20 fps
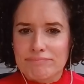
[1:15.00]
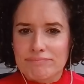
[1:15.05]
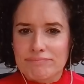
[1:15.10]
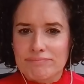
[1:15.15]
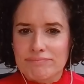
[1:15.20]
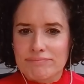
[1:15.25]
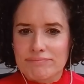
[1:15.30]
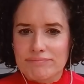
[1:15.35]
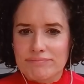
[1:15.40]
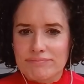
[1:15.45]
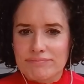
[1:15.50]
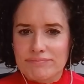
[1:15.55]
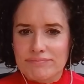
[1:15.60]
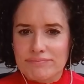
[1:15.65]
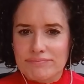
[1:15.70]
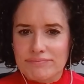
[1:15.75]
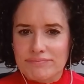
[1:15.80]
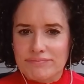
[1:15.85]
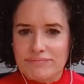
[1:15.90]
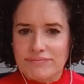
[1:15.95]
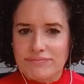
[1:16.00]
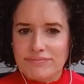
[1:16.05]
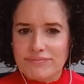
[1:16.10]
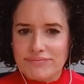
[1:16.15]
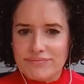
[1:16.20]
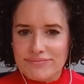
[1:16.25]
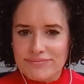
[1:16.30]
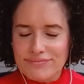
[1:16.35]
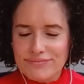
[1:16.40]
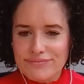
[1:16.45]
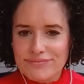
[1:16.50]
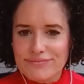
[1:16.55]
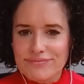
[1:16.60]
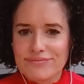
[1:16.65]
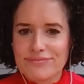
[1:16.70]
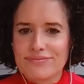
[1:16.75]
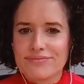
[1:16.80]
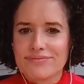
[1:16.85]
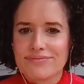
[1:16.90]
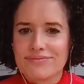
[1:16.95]

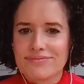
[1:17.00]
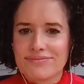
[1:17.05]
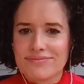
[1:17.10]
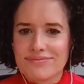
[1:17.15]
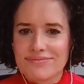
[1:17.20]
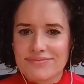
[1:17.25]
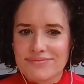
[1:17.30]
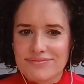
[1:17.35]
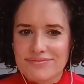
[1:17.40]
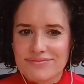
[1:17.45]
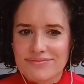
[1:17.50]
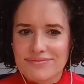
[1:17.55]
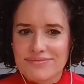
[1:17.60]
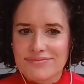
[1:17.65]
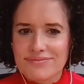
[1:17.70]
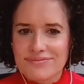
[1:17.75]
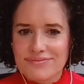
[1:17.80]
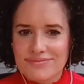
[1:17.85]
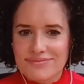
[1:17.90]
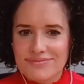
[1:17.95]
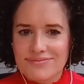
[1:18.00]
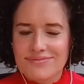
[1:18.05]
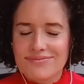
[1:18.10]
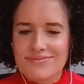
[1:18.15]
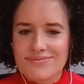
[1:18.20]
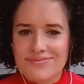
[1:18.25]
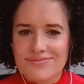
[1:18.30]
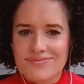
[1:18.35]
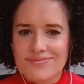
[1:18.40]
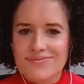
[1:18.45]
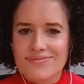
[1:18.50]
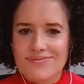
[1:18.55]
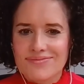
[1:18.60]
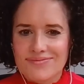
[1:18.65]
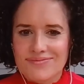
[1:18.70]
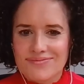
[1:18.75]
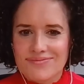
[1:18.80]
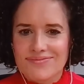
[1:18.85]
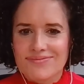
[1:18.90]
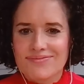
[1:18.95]

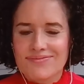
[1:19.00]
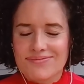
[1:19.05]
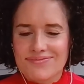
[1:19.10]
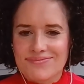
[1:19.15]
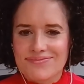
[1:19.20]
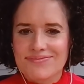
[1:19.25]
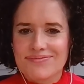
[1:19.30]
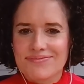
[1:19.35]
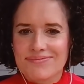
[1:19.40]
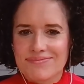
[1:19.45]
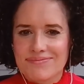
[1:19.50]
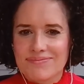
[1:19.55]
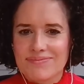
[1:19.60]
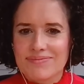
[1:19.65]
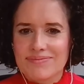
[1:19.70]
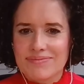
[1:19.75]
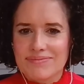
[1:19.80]
This person isn't speaking.